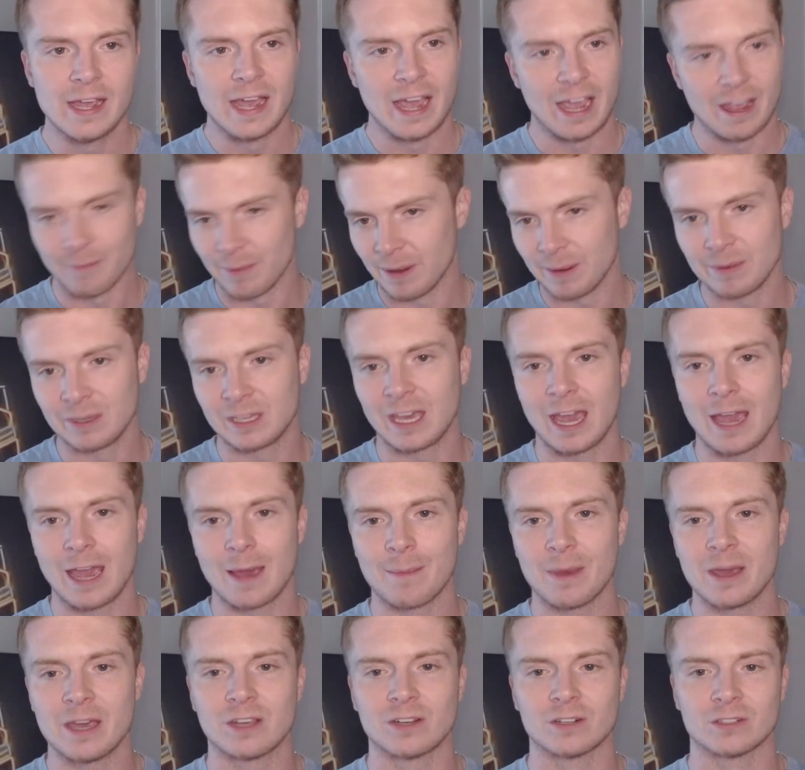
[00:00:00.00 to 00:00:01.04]
and maybe
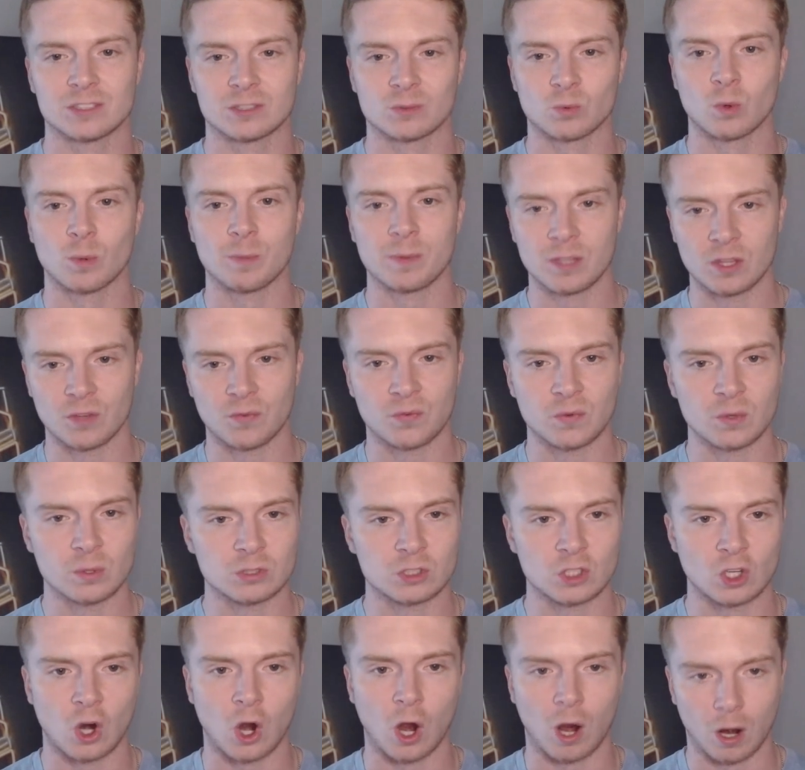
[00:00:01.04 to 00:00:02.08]
Cam Akers will be the
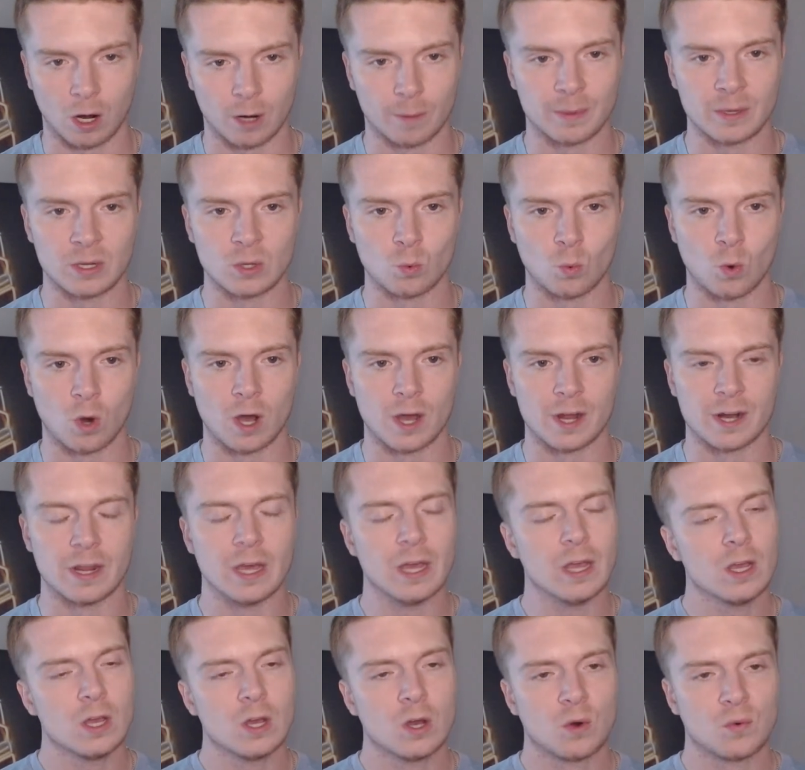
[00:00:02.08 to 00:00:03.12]
future RB1
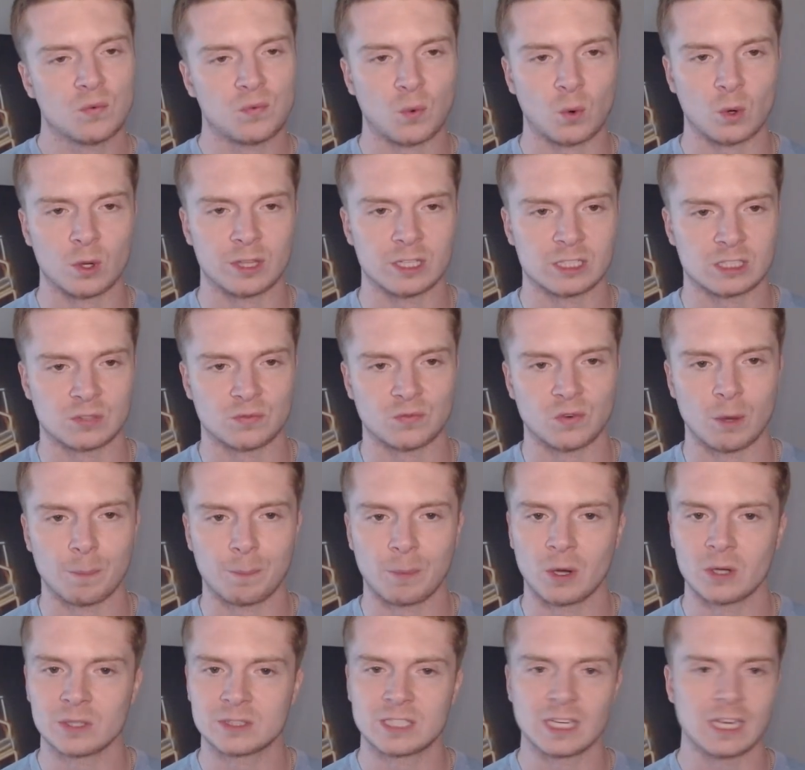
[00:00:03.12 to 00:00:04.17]
for this
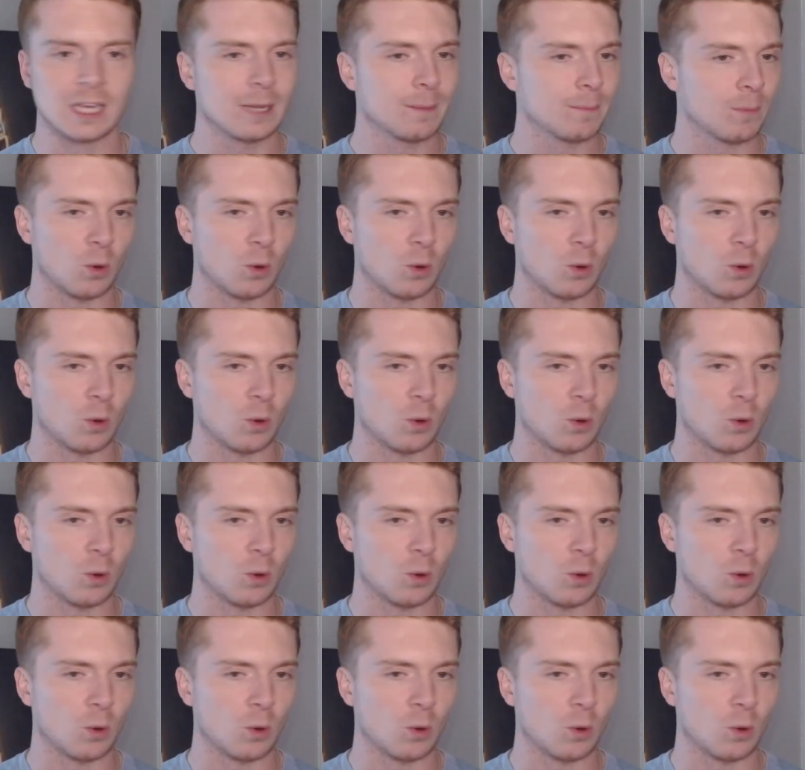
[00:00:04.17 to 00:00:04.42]
football team,